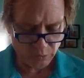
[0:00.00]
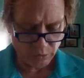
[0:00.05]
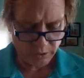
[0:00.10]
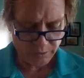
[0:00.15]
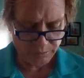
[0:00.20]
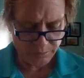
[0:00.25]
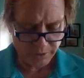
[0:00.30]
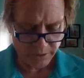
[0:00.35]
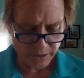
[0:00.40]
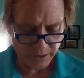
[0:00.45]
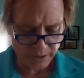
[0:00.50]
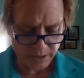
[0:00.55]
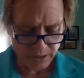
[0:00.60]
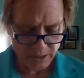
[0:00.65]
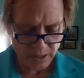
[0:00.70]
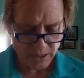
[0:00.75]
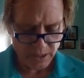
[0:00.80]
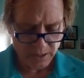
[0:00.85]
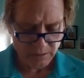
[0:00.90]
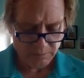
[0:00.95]
one bay
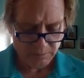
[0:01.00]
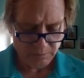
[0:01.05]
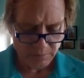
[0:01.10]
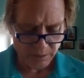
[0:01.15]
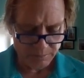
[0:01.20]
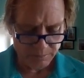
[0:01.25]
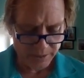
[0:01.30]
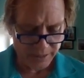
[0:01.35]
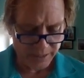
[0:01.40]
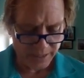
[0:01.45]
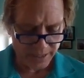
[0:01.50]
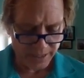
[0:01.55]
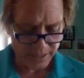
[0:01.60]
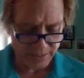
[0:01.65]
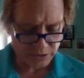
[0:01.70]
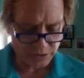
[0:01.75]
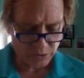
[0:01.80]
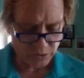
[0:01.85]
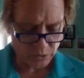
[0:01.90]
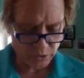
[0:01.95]
may be
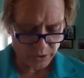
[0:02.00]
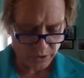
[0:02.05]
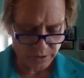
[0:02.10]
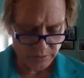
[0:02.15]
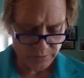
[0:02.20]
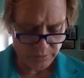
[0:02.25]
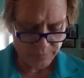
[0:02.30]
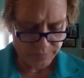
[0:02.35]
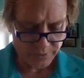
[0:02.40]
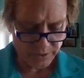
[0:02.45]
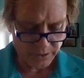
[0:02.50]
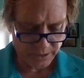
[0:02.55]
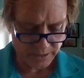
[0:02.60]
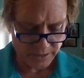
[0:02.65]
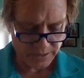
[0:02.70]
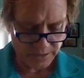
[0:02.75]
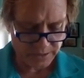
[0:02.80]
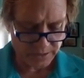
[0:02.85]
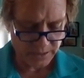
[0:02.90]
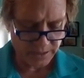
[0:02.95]
cast on
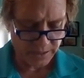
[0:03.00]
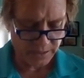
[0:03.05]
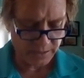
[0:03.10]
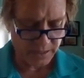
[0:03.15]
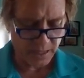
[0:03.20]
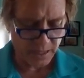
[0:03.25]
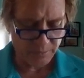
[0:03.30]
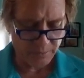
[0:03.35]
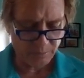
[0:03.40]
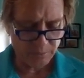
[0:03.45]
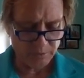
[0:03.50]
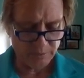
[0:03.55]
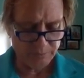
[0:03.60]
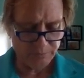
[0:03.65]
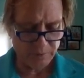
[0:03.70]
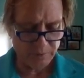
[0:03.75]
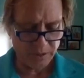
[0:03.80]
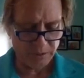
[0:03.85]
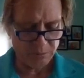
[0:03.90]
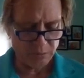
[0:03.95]
it and capable of
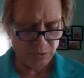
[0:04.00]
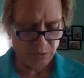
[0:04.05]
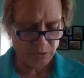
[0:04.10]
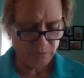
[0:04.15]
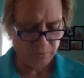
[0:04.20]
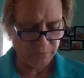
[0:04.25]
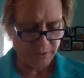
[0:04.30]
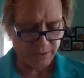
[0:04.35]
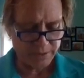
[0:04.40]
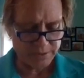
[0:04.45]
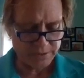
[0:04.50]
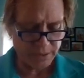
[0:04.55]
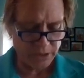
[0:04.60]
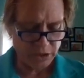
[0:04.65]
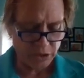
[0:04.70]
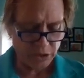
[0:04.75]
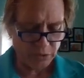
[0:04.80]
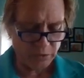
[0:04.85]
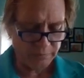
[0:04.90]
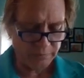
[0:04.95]
being moved as a
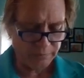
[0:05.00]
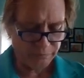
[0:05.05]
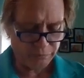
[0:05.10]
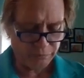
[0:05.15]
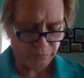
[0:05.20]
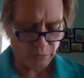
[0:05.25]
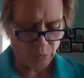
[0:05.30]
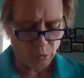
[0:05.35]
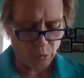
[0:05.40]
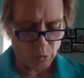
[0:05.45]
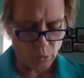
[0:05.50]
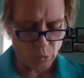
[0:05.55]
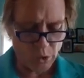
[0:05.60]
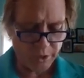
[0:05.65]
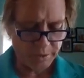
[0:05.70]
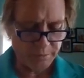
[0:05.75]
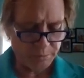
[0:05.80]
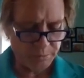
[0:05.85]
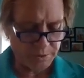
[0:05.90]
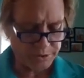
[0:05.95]
unit from
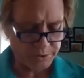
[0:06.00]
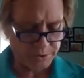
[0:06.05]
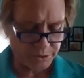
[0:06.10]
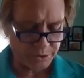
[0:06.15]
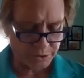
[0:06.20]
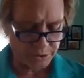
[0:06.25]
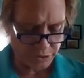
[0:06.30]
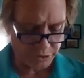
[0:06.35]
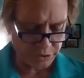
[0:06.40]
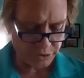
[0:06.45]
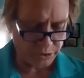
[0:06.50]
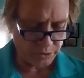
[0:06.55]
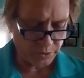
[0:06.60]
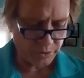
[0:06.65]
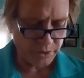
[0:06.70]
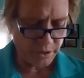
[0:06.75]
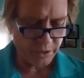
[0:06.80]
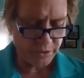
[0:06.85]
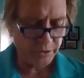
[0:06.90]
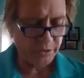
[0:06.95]
one position to
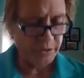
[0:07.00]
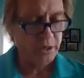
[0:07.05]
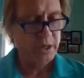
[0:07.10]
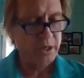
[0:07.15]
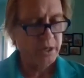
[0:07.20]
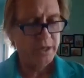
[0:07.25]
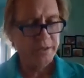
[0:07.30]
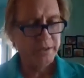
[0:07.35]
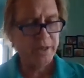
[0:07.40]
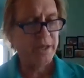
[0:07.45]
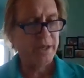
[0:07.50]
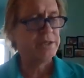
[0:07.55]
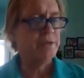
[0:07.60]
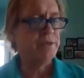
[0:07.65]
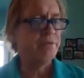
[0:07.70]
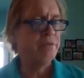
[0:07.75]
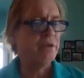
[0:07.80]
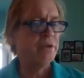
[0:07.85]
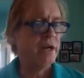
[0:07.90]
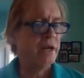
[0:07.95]
another. That's a
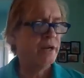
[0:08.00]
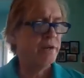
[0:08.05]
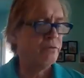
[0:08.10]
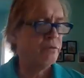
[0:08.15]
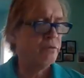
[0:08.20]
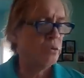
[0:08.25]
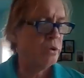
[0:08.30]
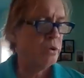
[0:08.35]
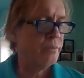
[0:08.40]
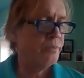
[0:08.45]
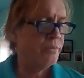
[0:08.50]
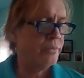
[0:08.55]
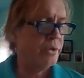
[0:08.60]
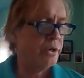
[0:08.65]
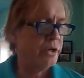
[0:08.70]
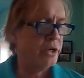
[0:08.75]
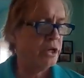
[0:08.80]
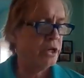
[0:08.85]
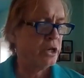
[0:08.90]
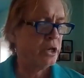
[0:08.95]
flying form.
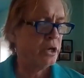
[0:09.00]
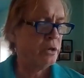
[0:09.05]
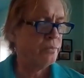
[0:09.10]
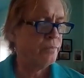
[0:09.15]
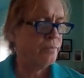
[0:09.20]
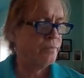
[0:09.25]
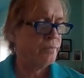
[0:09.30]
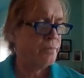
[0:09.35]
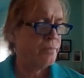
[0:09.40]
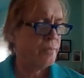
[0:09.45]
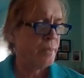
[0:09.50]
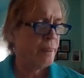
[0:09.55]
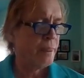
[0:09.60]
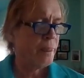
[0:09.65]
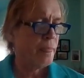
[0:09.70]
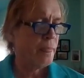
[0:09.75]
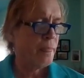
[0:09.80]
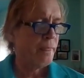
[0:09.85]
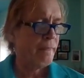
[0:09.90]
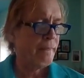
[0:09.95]
There you go.
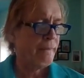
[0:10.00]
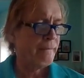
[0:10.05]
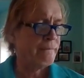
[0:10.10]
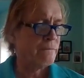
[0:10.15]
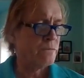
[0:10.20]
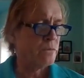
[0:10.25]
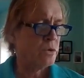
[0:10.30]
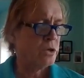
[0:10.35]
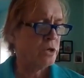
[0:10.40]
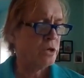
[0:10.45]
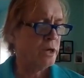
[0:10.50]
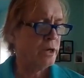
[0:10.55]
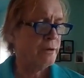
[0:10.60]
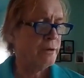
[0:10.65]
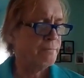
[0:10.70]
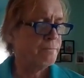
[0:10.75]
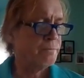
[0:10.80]
Okay.